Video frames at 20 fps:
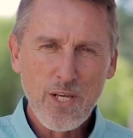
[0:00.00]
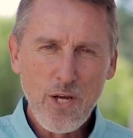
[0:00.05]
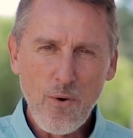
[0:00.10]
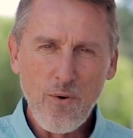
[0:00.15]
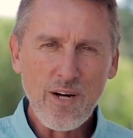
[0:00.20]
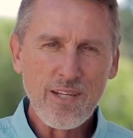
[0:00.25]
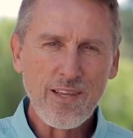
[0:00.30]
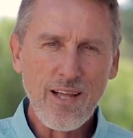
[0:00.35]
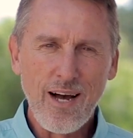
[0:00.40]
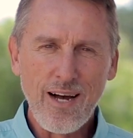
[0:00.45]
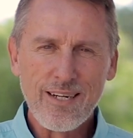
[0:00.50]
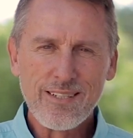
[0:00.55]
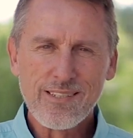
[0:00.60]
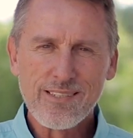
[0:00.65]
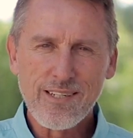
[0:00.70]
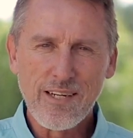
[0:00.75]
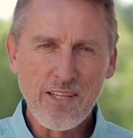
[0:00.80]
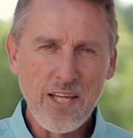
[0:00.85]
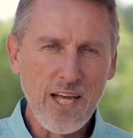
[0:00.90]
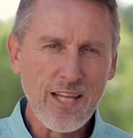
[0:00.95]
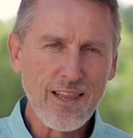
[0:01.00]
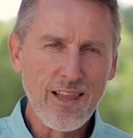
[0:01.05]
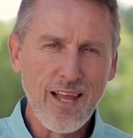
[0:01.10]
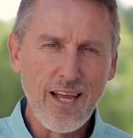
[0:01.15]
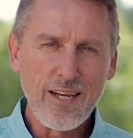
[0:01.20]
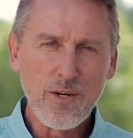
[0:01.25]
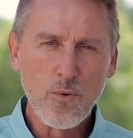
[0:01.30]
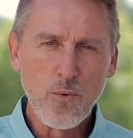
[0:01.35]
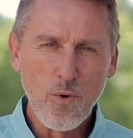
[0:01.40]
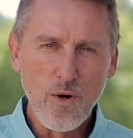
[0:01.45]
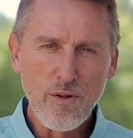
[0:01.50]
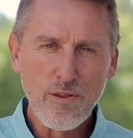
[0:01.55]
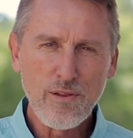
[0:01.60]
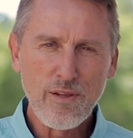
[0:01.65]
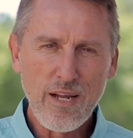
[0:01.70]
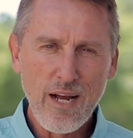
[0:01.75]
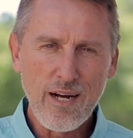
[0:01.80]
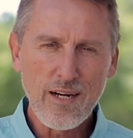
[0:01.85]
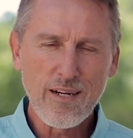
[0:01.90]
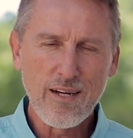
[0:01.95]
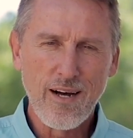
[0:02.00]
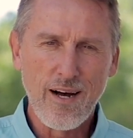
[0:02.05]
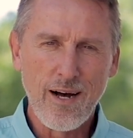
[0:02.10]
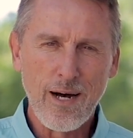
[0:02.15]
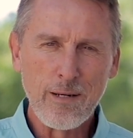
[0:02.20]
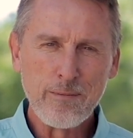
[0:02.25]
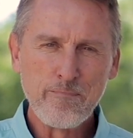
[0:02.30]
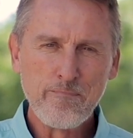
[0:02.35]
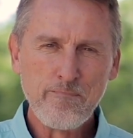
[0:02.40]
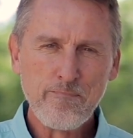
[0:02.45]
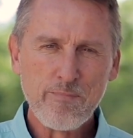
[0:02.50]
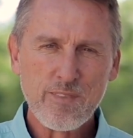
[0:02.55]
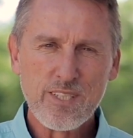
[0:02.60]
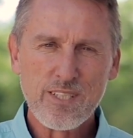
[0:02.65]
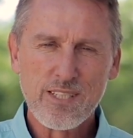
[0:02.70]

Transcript: go online, sunlightlakeworth.com,